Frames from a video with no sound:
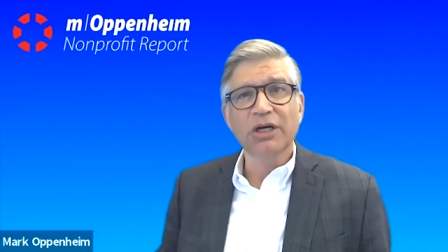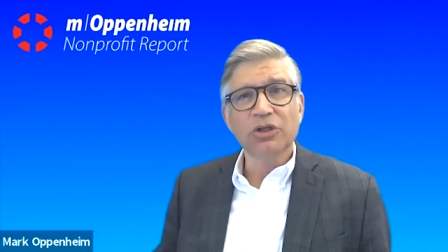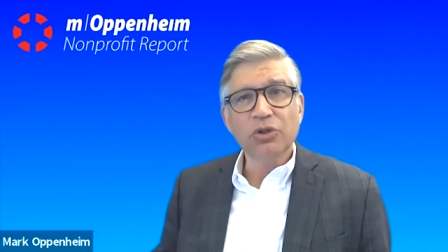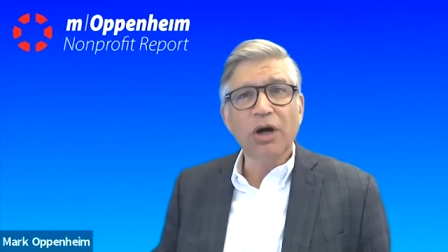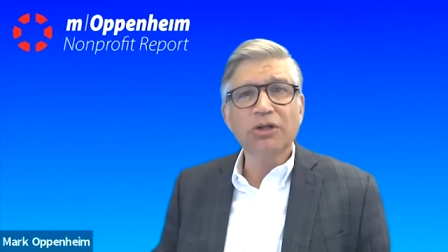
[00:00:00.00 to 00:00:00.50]

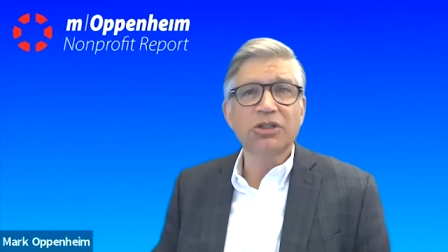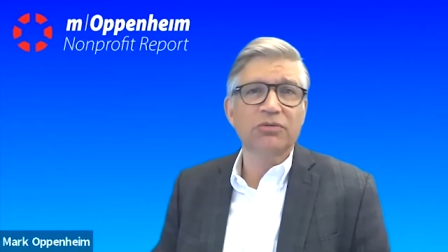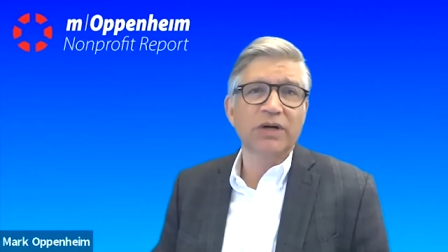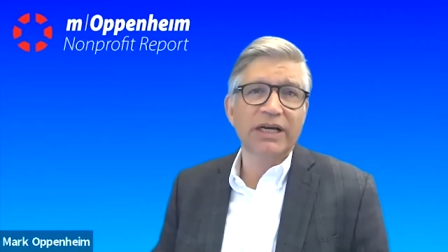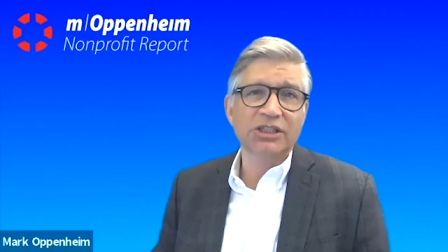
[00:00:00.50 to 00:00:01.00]
You also
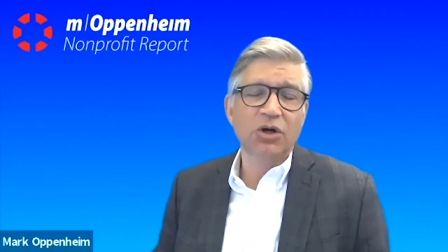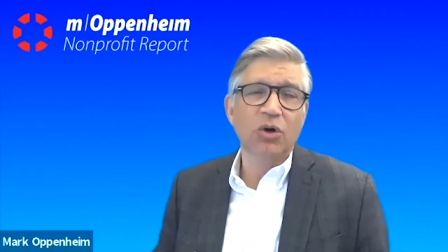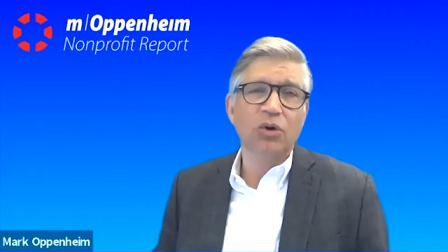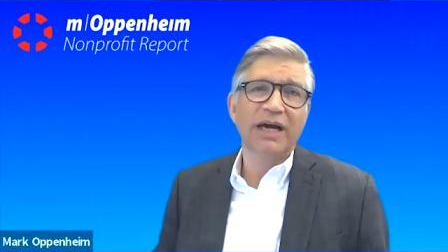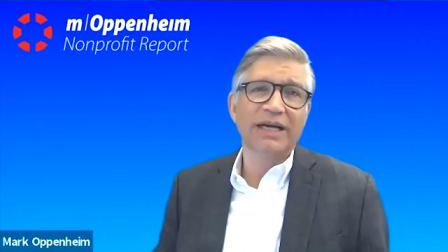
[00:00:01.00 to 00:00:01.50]
raise the
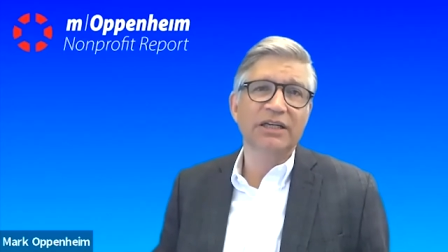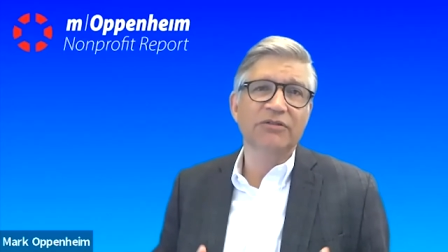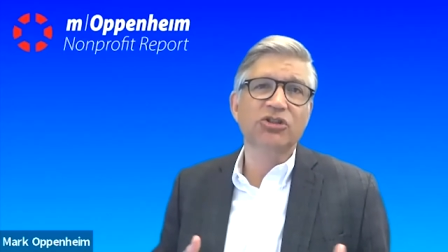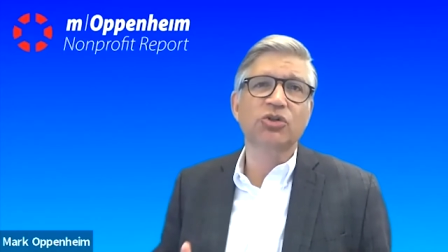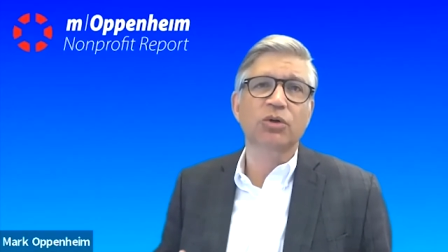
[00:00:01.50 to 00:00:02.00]
whole idea
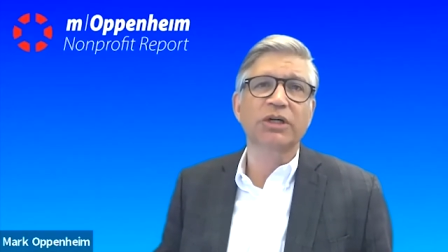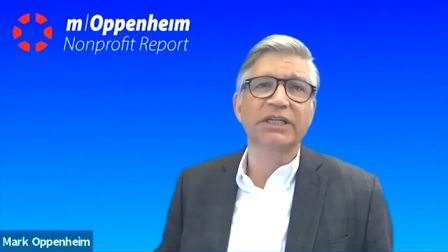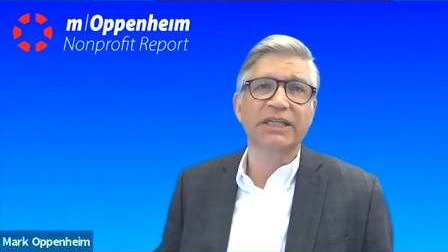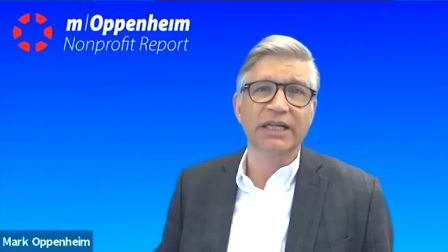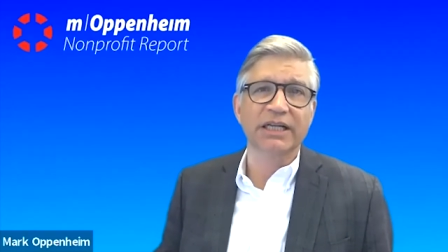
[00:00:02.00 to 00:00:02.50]
of
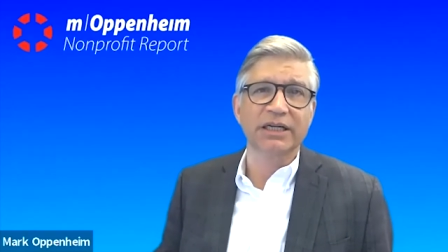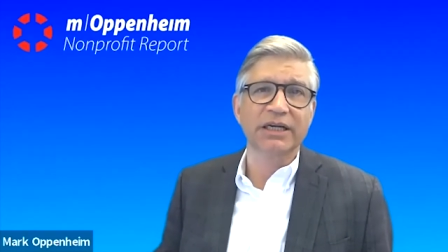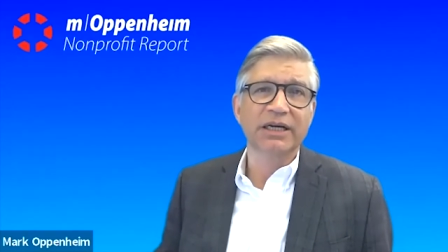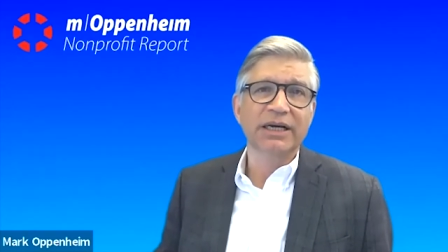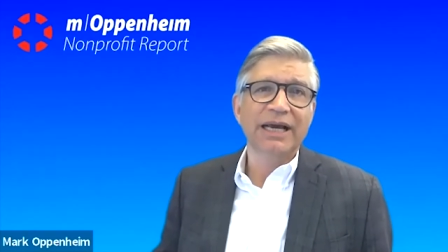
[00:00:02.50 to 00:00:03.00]
storytelling,
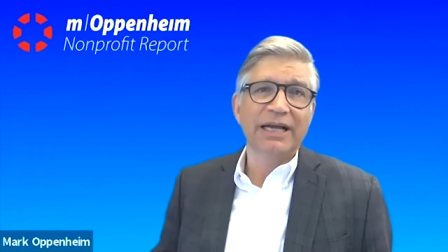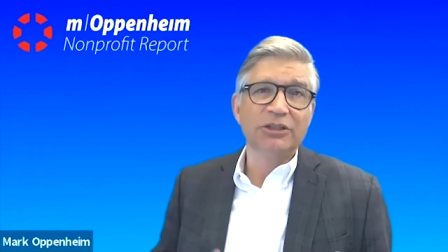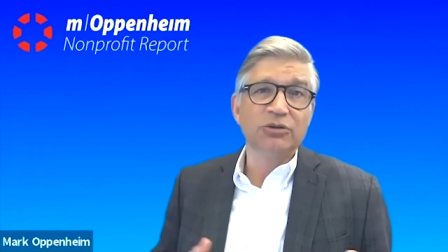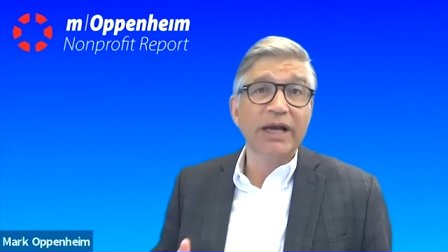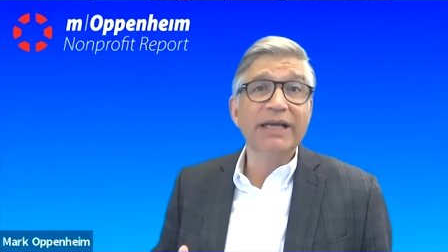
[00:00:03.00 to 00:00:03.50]
and
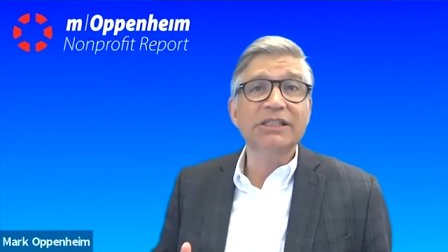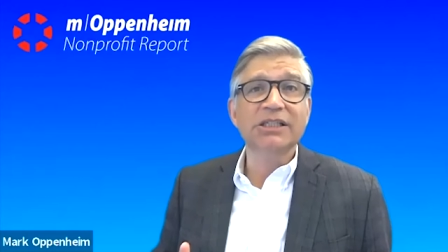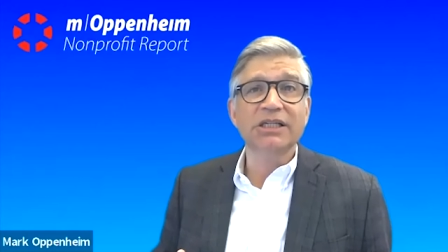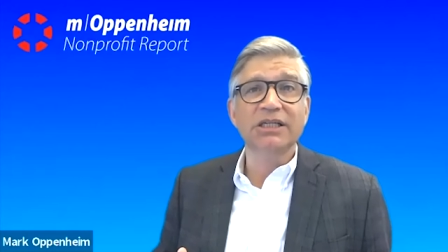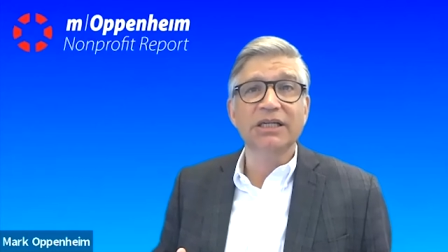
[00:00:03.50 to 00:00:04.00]
you raise
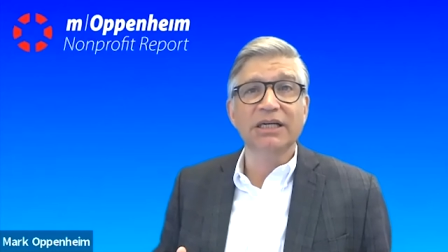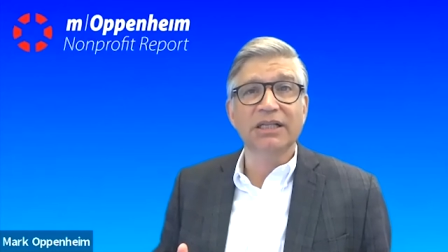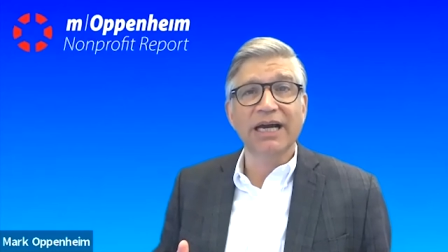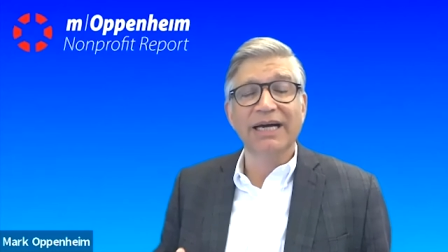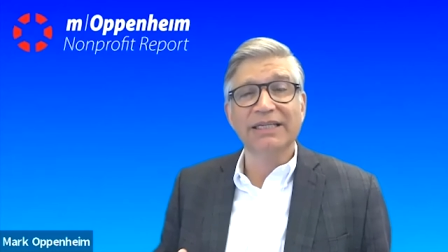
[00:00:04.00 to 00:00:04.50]
the
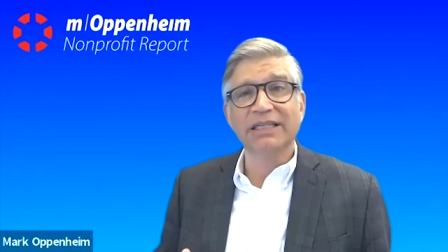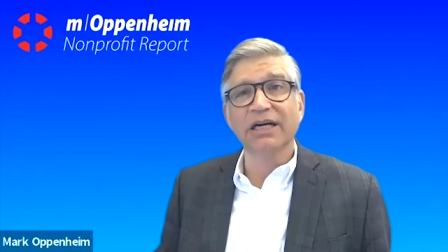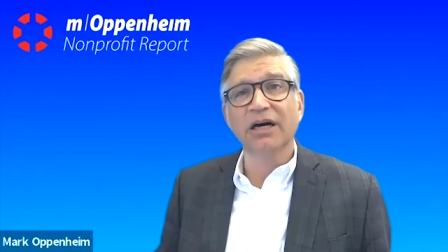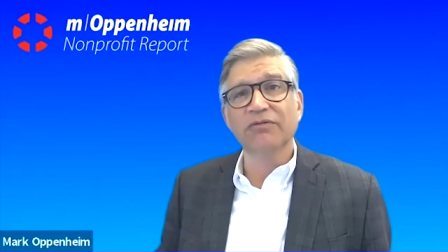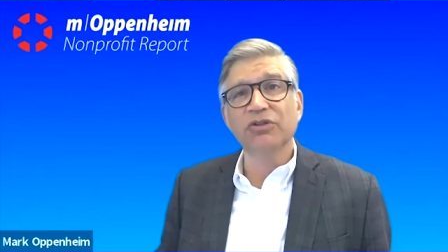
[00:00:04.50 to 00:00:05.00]
idea
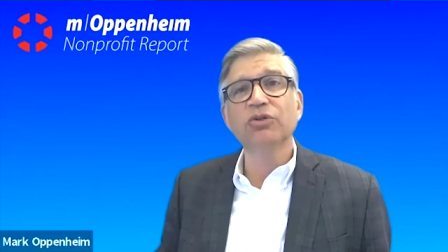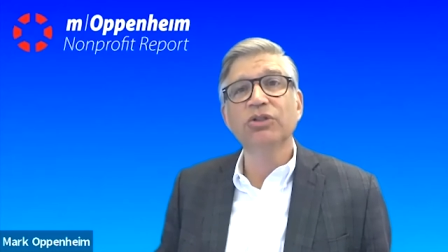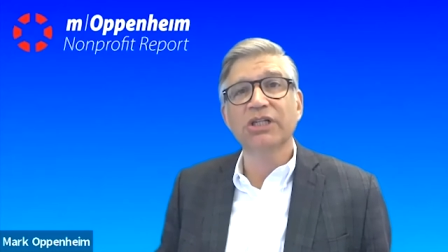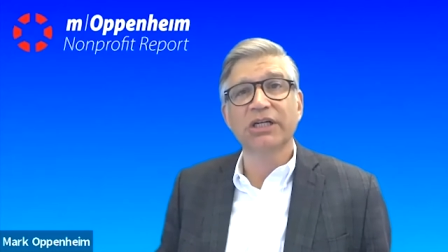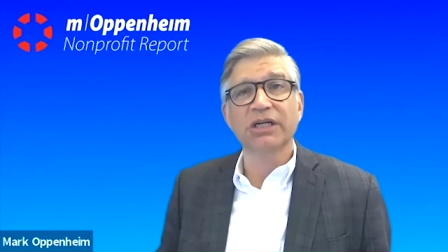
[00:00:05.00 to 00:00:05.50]
of
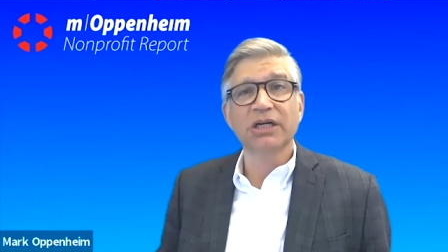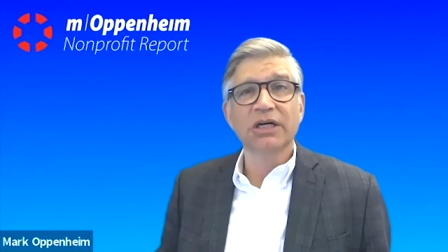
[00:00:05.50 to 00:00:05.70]
using